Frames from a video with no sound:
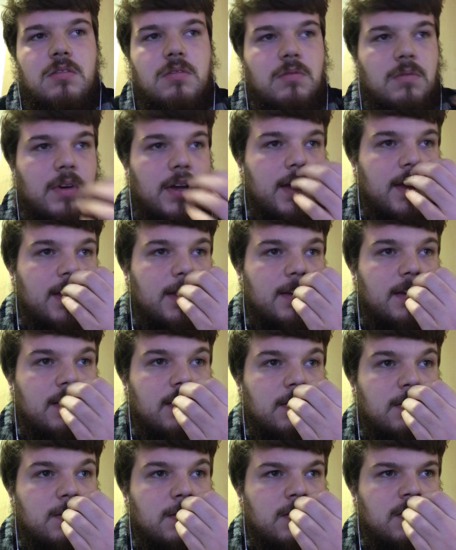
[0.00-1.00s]

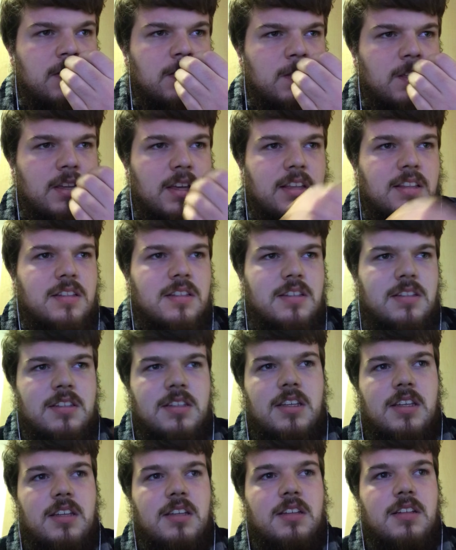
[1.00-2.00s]
where you get to
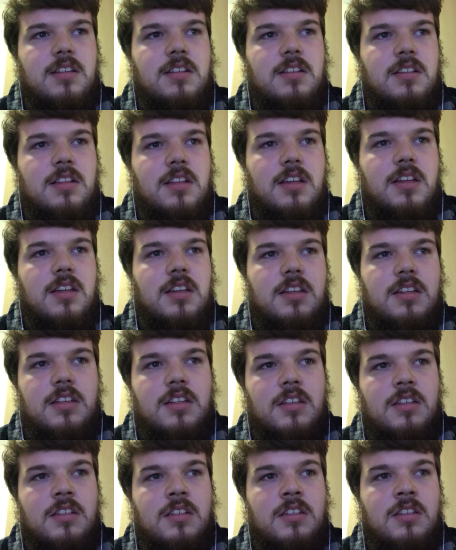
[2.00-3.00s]
see like
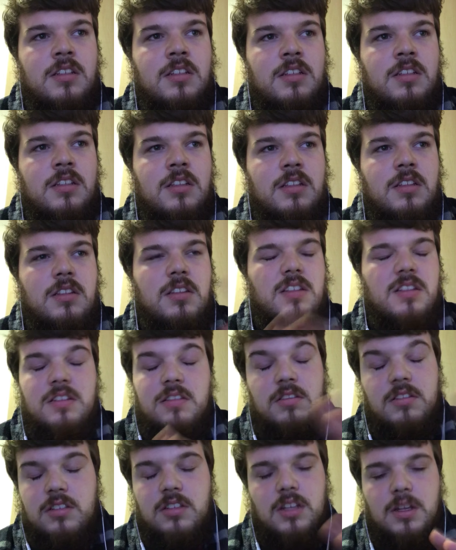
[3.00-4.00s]
th
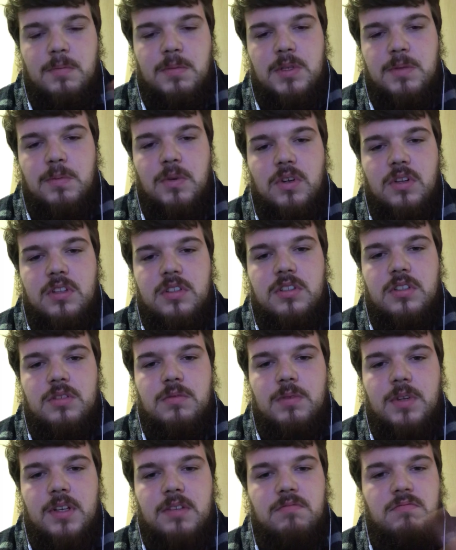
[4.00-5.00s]
there's going to be spoilers
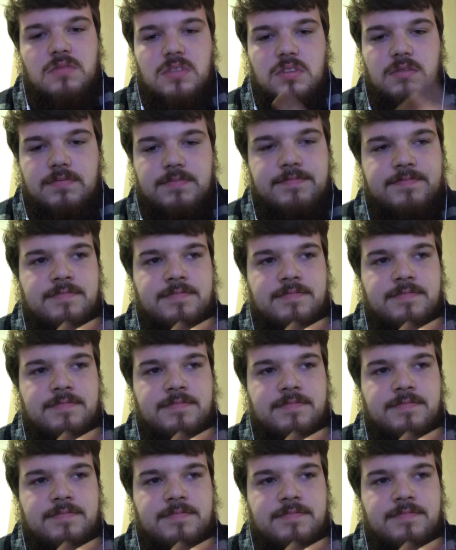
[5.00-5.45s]
as well. Just